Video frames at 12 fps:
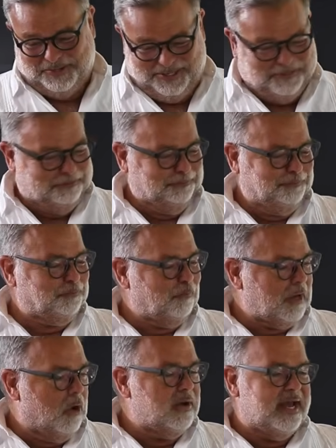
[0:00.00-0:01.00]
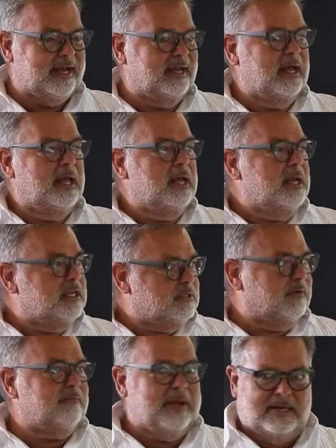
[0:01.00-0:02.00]
good. Okay, so
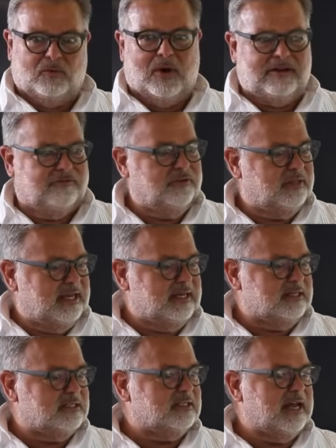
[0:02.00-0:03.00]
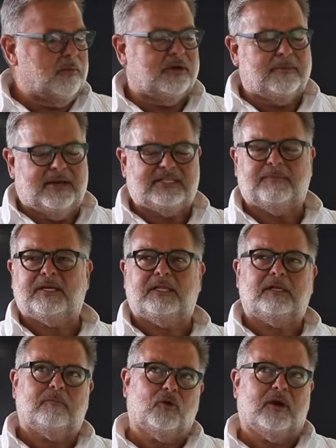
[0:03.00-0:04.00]
we've made quite a few things. Now we're gonna make something a
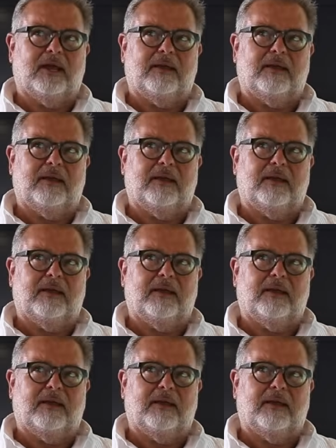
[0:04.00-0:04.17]
little more